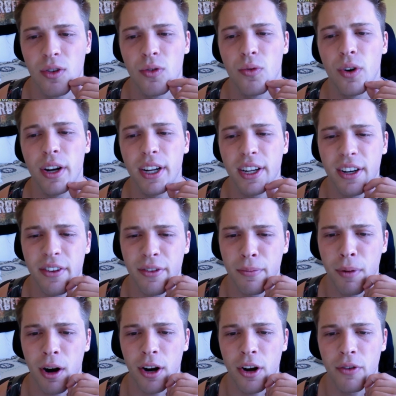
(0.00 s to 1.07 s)
Will I need a different
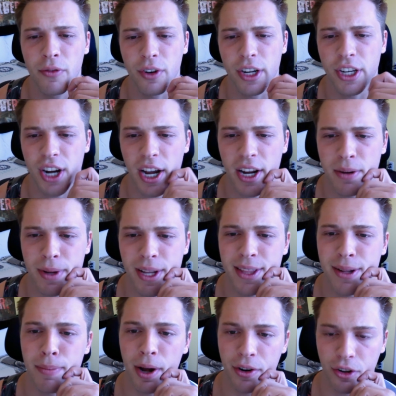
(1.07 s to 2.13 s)
barcode for each item in
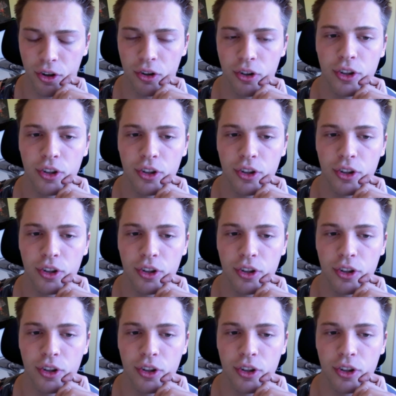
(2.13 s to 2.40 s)
the bundle?